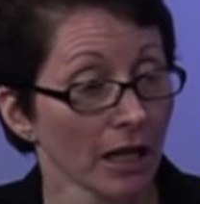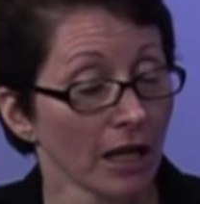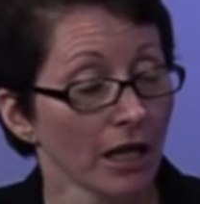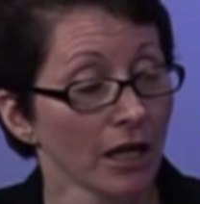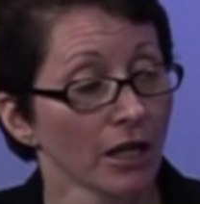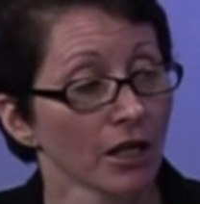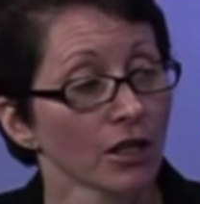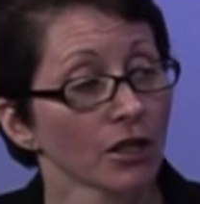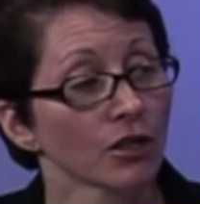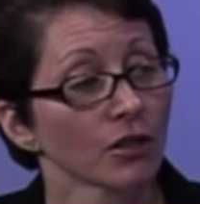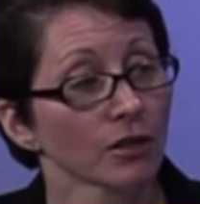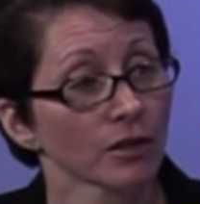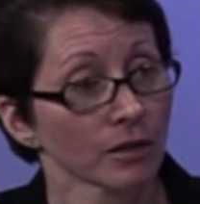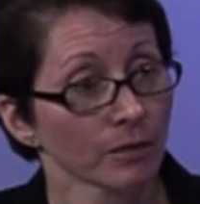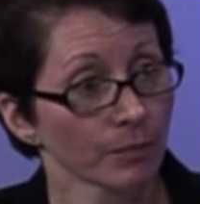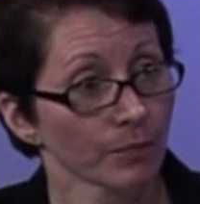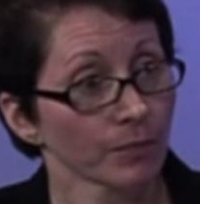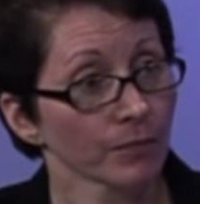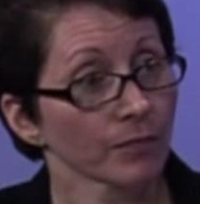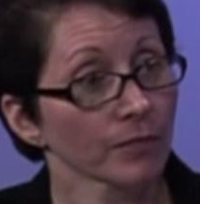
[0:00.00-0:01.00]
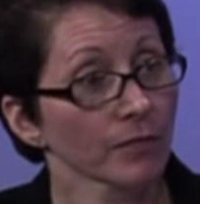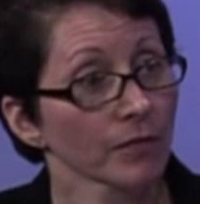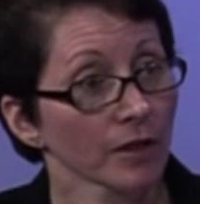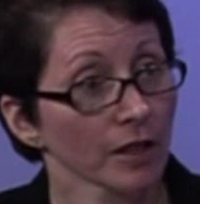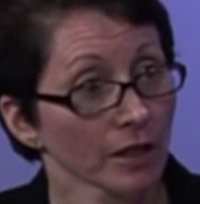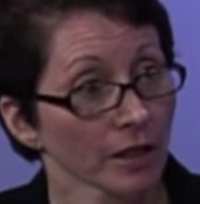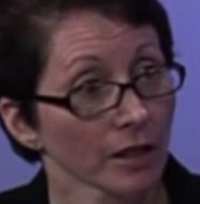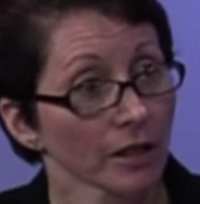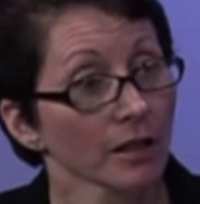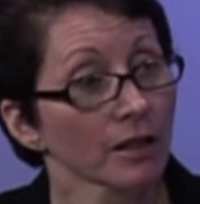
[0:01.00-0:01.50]
Right, that's a special
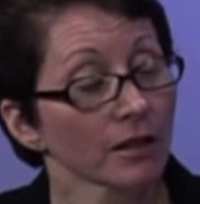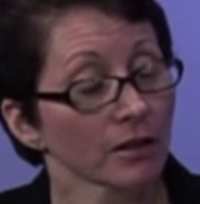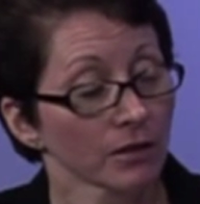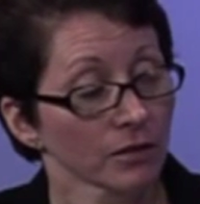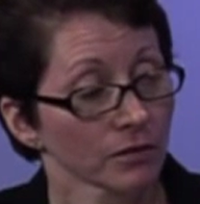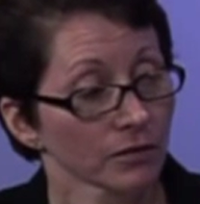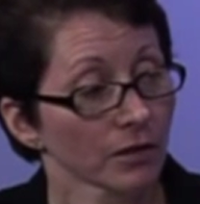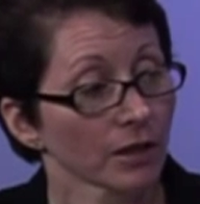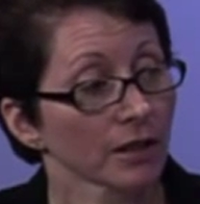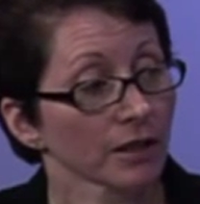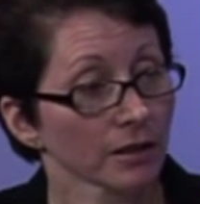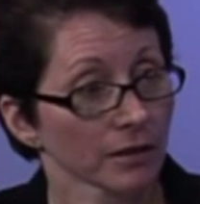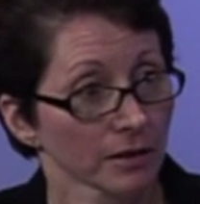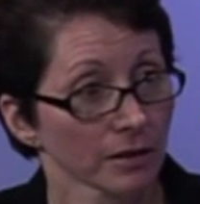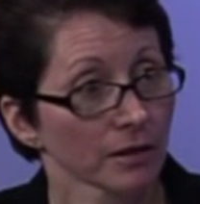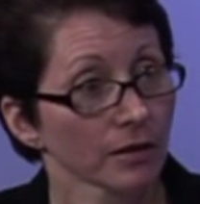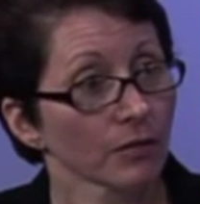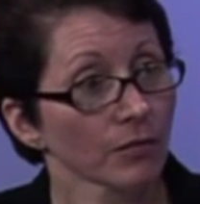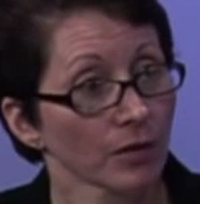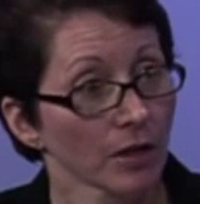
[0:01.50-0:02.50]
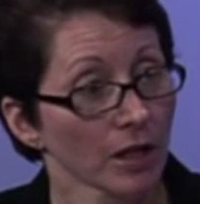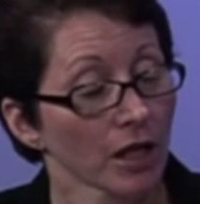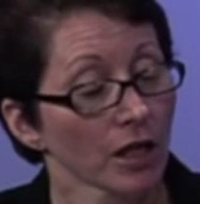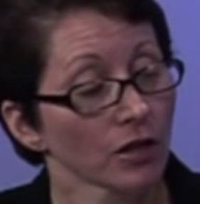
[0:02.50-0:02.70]
feature, right, at the end of the book?